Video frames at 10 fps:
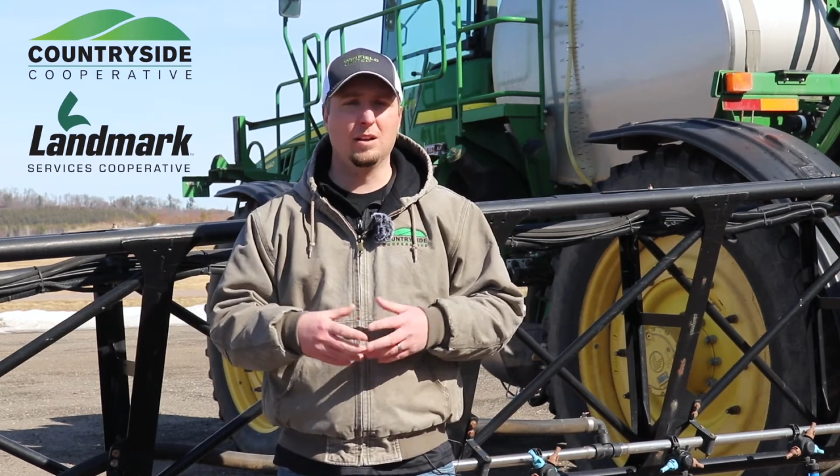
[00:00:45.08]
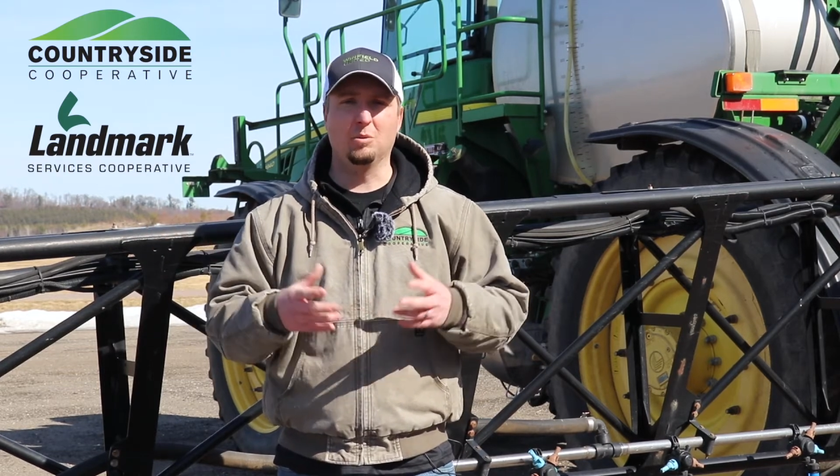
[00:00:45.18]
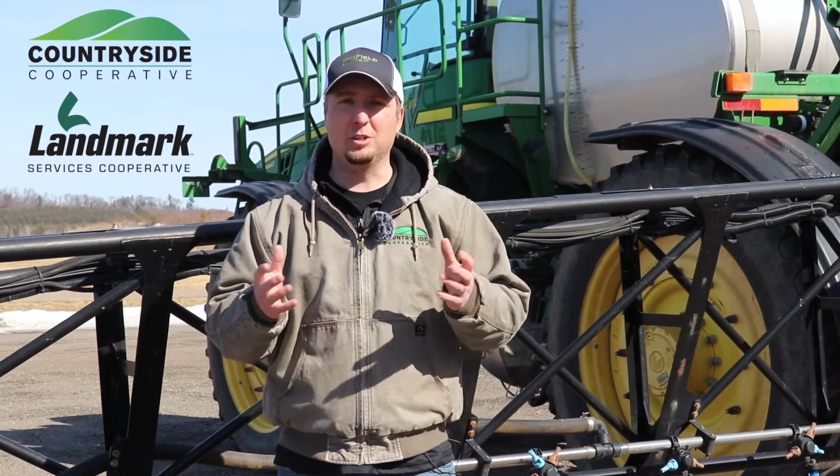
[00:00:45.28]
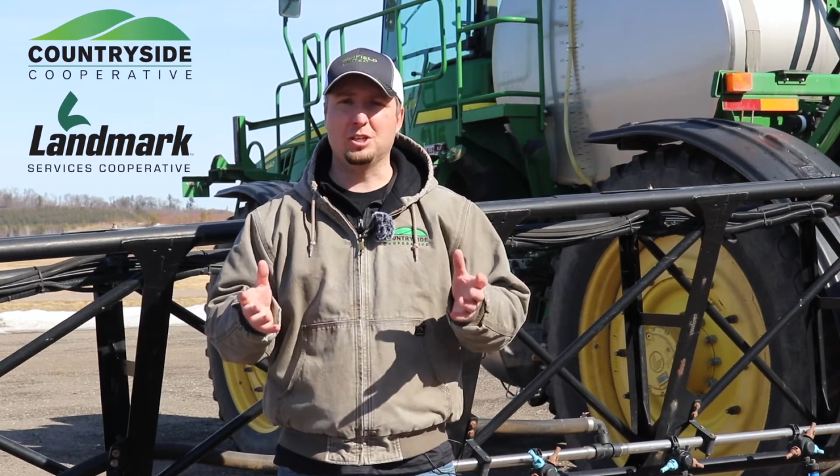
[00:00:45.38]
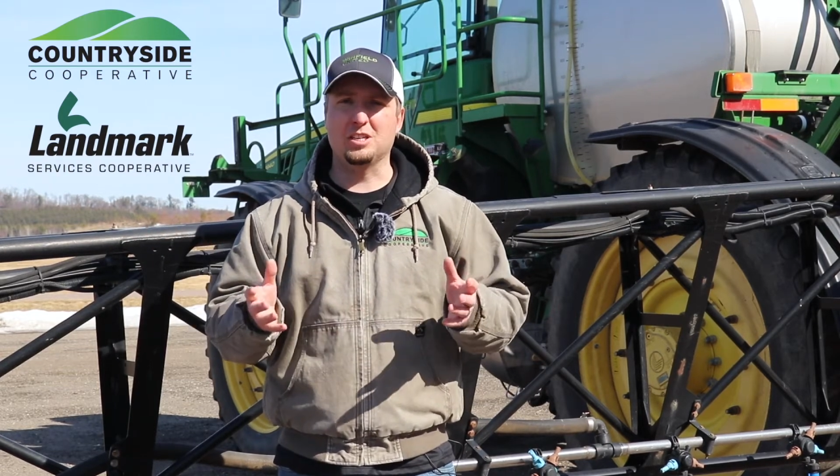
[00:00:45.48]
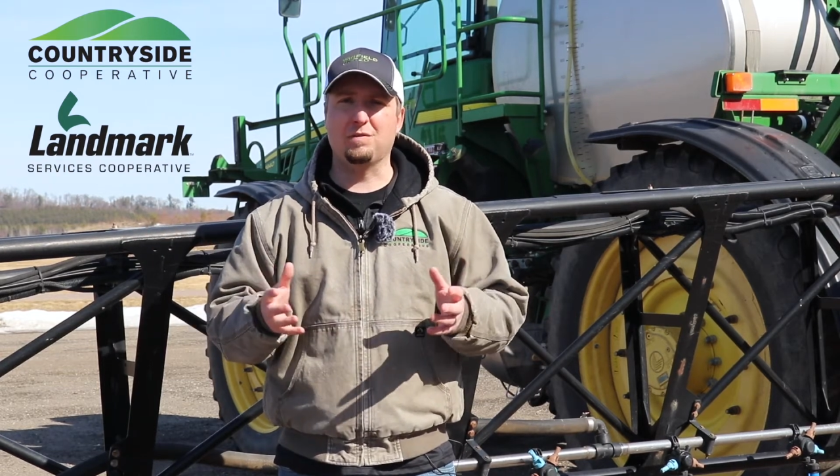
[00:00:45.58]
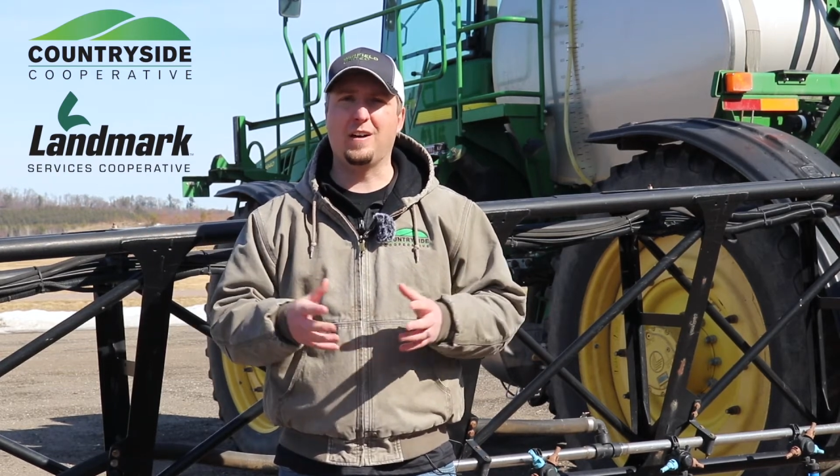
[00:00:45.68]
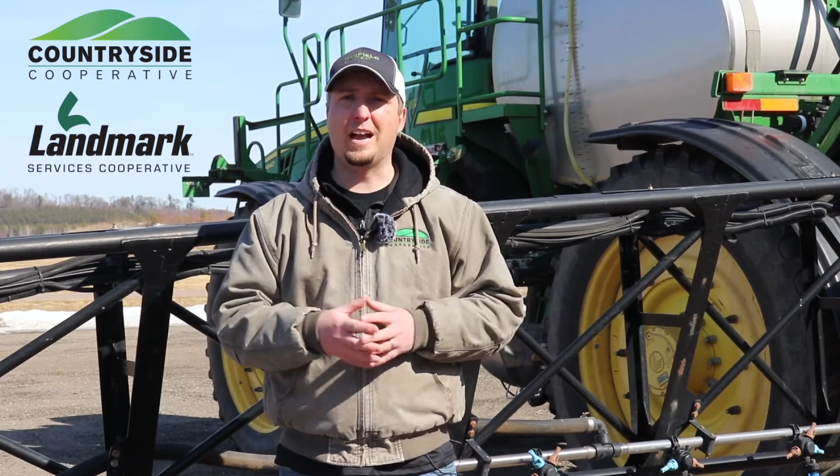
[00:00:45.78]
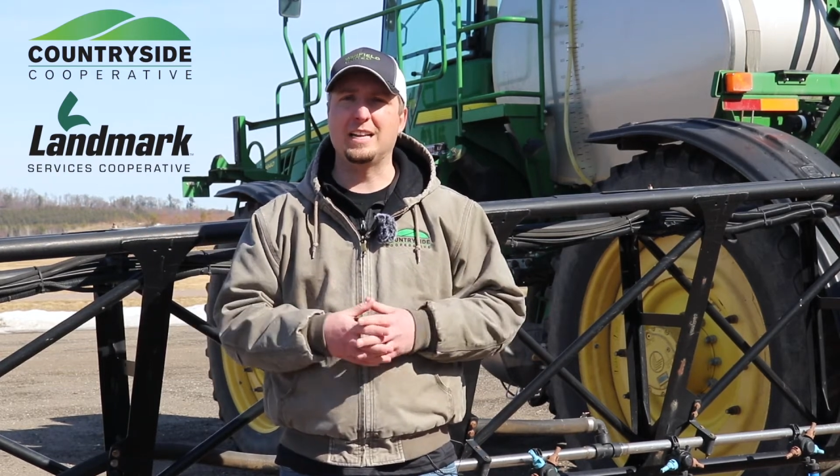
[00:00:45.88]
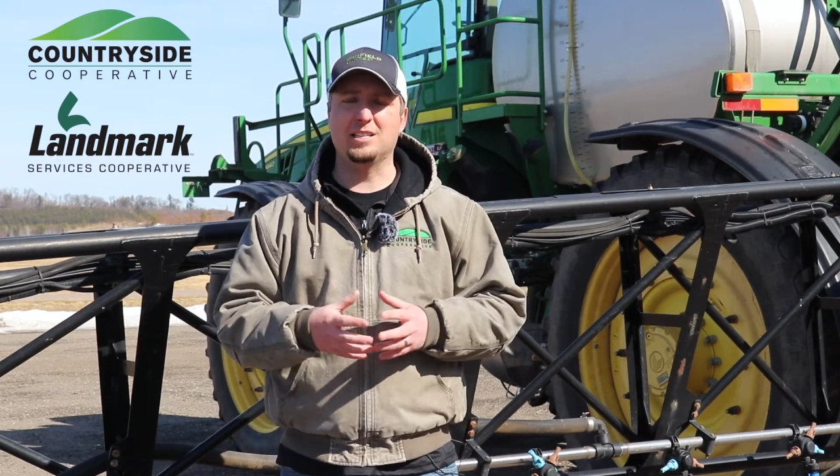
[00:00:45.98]
which is
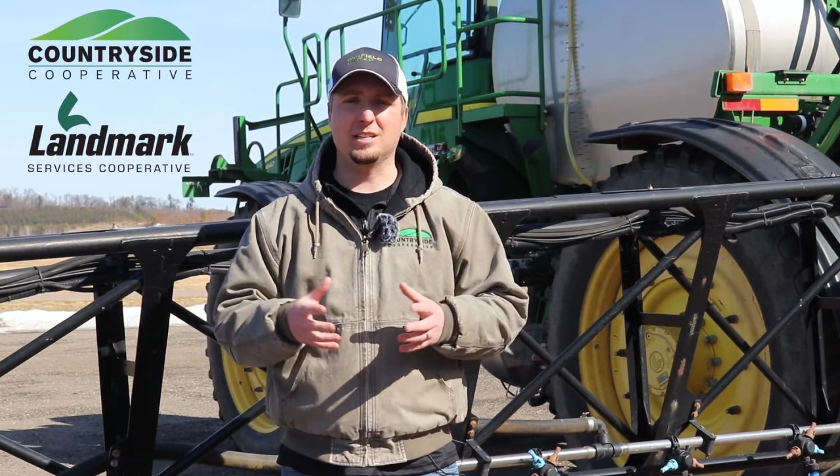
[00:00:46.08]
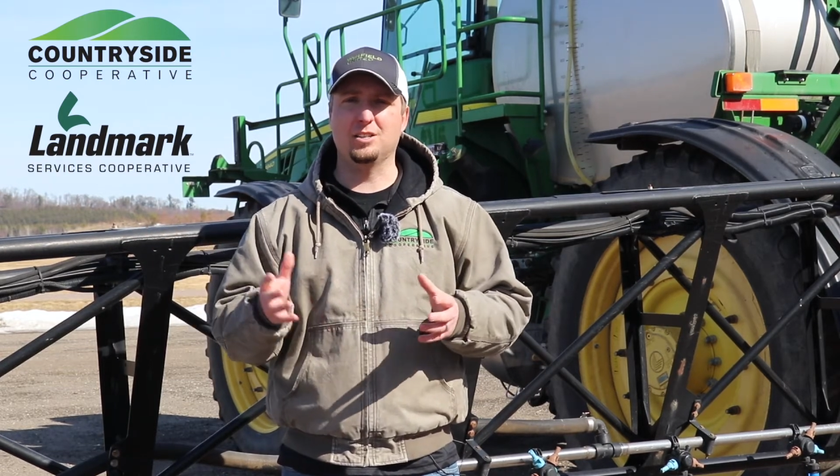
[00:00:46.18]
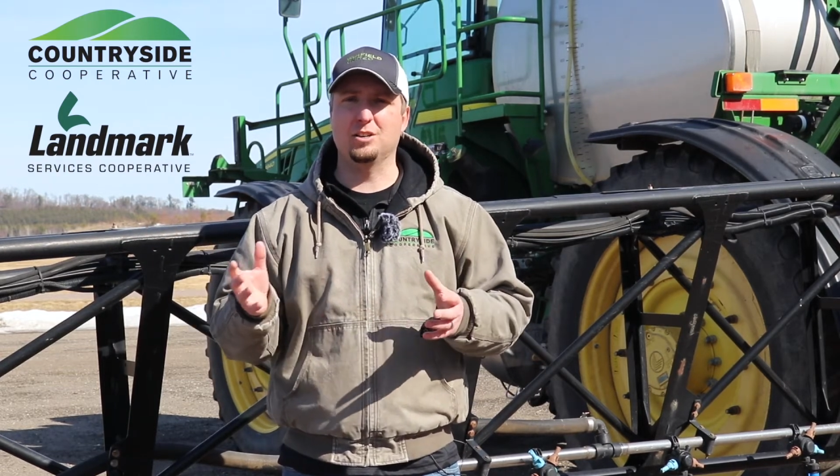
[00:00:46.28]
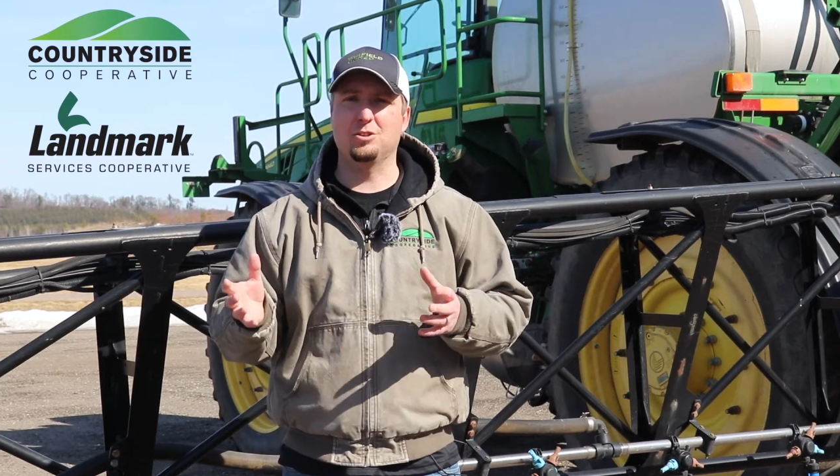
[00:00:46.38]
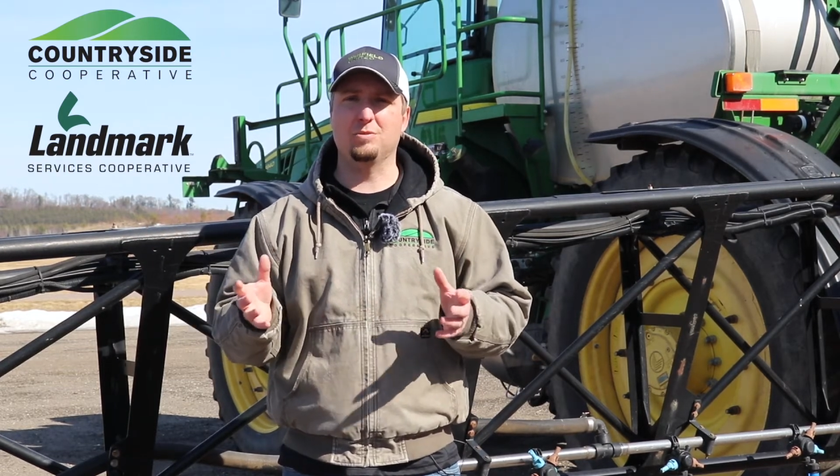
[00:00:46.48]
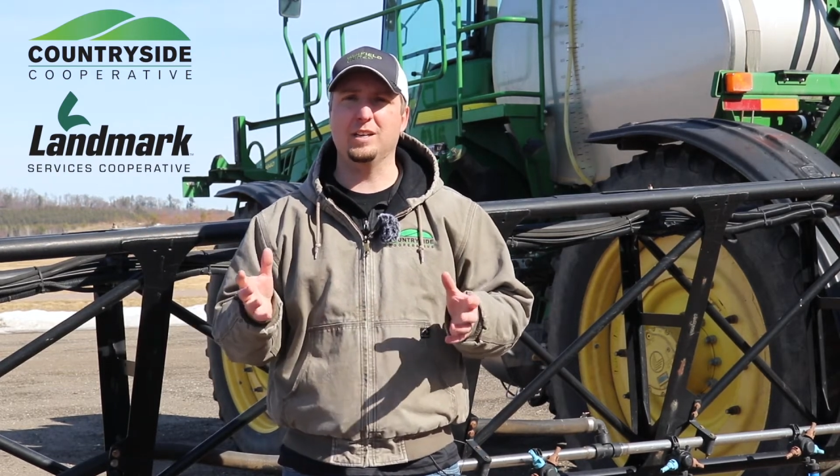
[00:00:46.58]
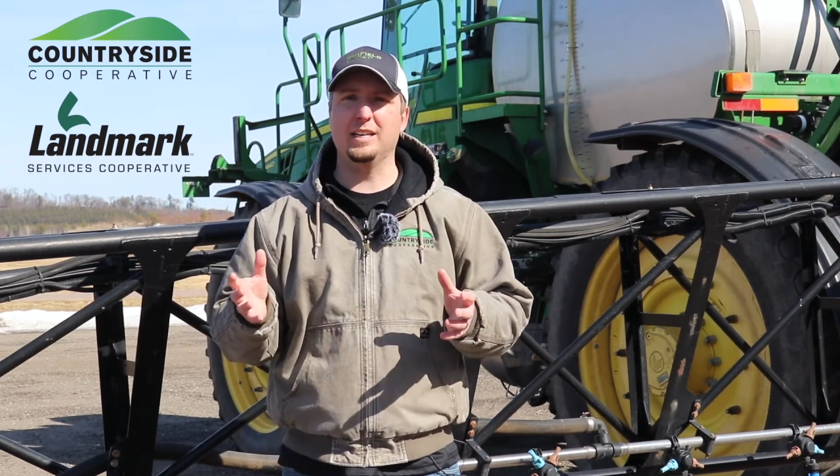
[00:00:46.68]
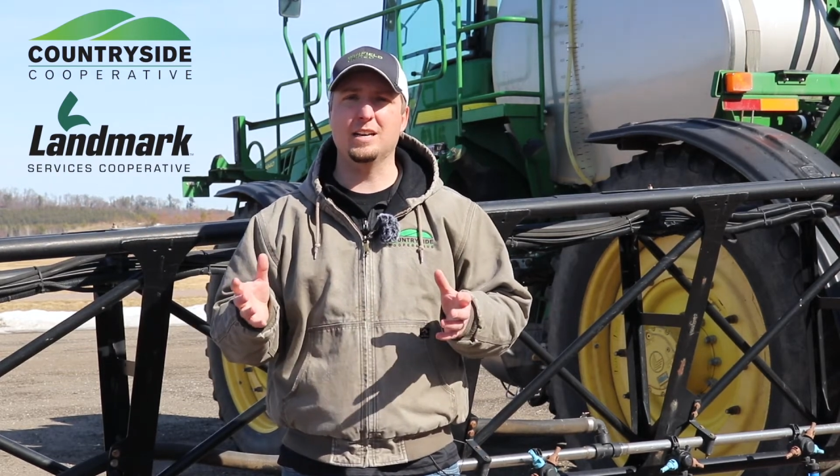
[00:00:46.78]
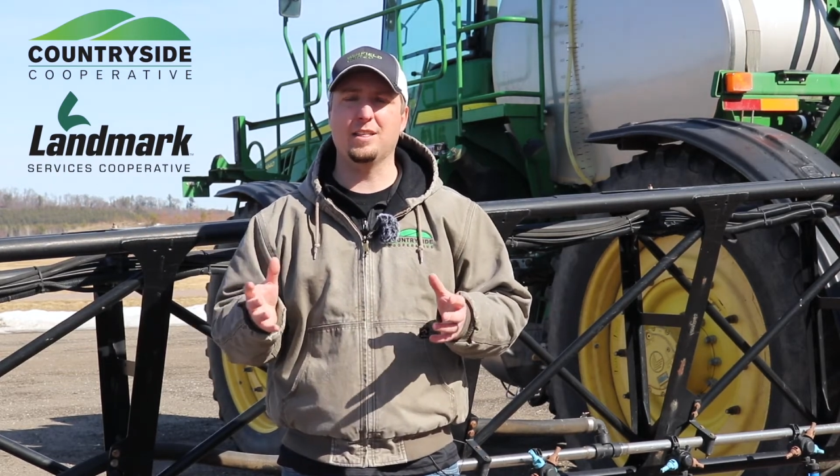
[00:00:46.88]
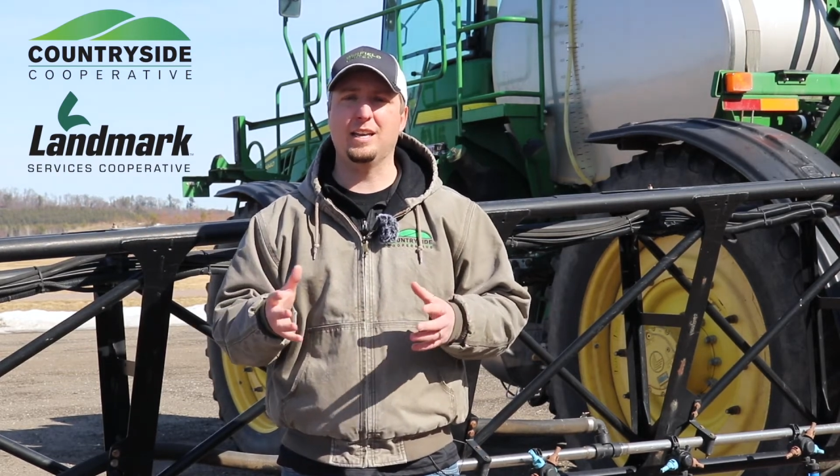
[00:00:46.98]
fine since there's really
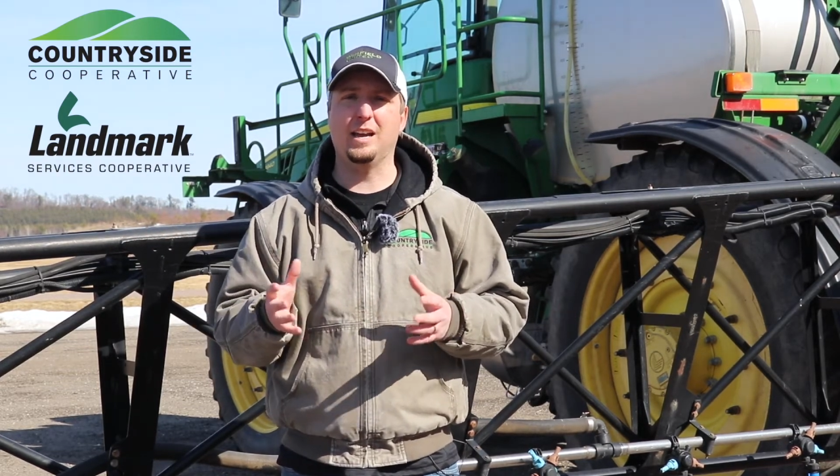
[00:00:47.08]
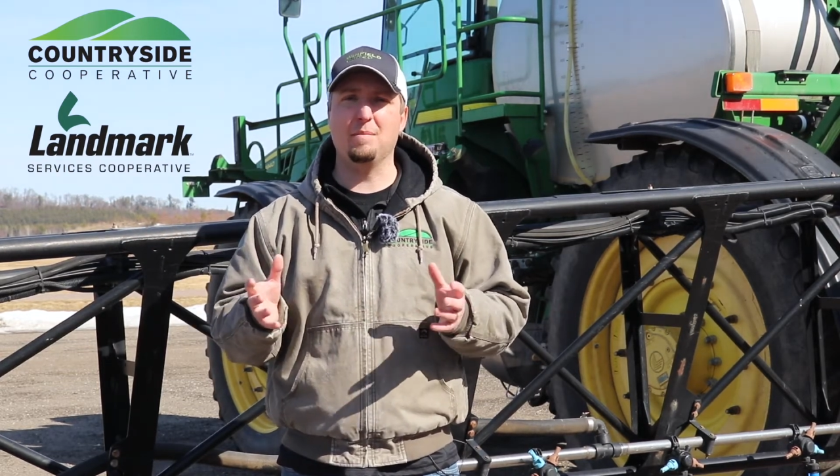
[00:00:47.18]
nothing